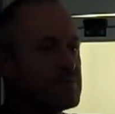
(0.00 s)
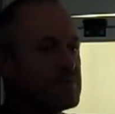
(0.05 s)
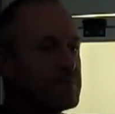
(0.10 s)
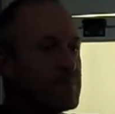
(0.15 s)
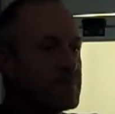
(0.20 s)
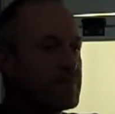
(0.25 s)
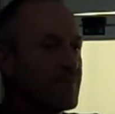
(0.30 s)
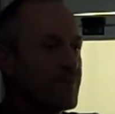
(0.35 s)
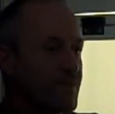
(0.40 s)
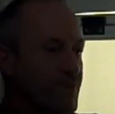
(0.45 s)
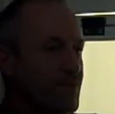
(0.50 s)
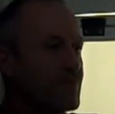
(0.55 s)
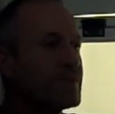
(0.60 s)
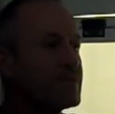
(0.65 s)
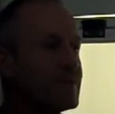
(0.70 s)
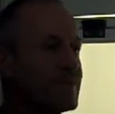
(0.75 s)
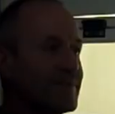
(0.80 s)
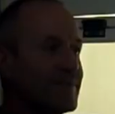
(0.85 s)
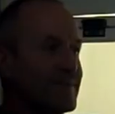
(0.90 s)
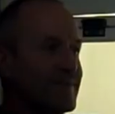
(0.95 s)
that people
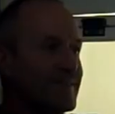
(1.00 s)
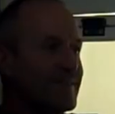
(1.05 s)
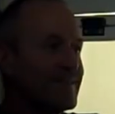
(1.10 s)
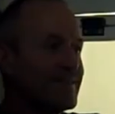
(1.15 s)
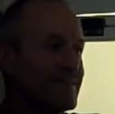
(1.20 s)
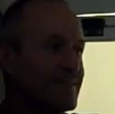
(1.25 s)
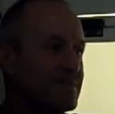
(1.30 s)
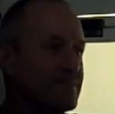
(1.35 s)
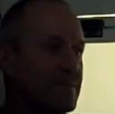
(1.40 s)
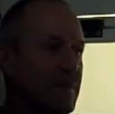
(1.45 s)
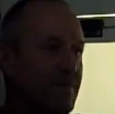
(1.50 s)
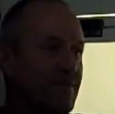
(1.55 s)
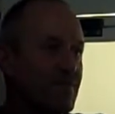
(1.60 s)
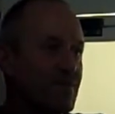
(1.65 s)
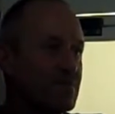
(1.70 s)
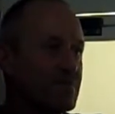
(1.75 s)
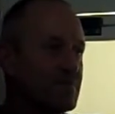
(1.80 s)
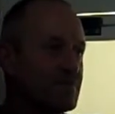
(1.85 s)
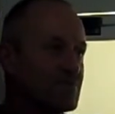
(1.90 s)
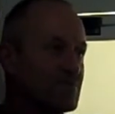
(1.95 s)
thought that
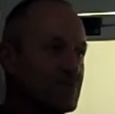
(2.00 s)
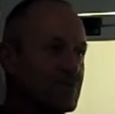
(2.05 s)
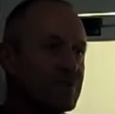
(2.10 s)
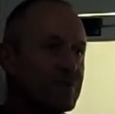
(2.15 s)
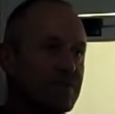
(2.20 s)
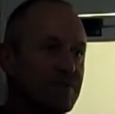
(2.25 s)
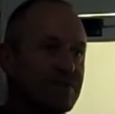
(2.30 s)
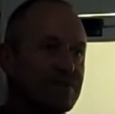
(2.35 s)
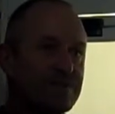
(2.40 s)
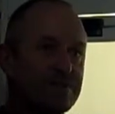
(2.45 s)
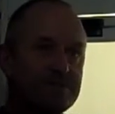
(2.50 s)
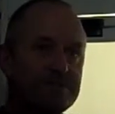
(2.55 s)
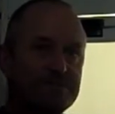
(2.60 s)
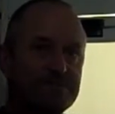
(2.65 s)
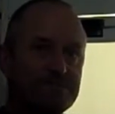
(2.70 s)
metformin was working through.